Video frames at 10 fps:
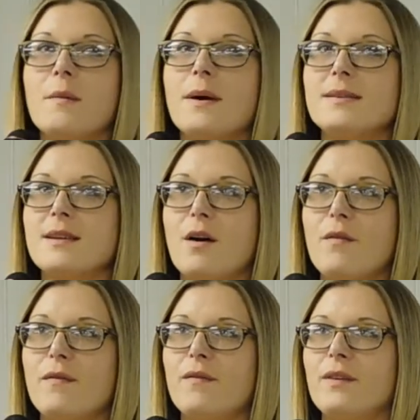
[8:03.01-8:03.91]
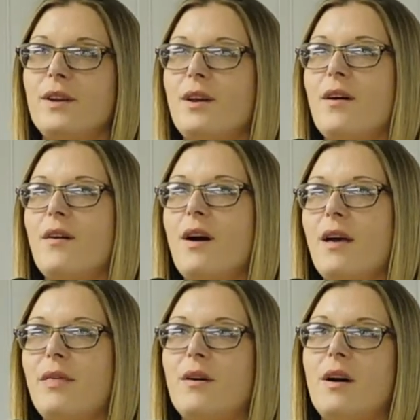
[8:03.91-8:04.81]
at myself.
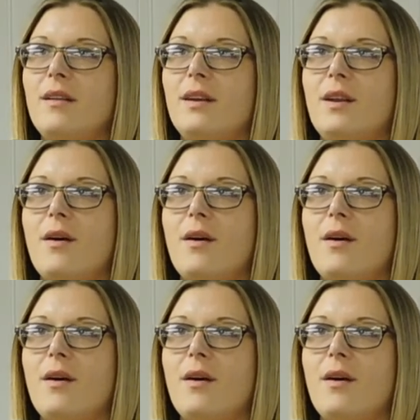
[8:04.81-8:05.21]
I thought,